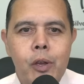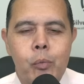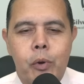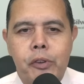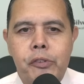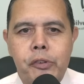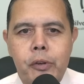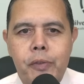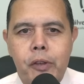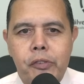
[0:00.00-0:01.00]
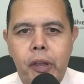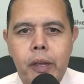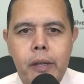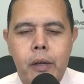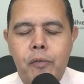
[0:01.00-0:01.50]
where he served as
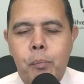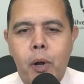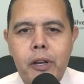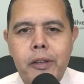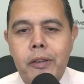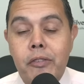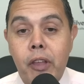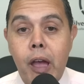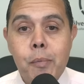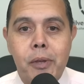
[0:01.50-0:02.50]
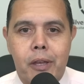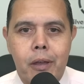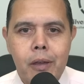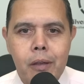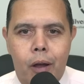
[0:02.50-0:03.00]
head of market timing
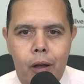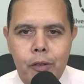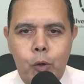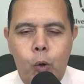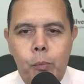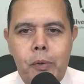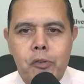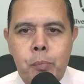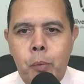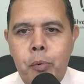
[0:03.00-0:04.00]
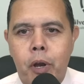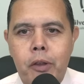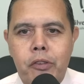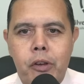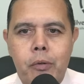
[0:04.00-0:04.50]
on Goldman's
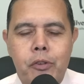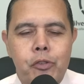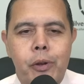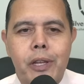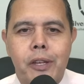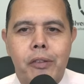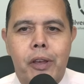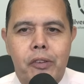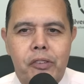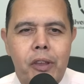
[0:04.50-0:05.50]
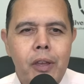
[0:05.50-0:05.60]
proprietary trading desk.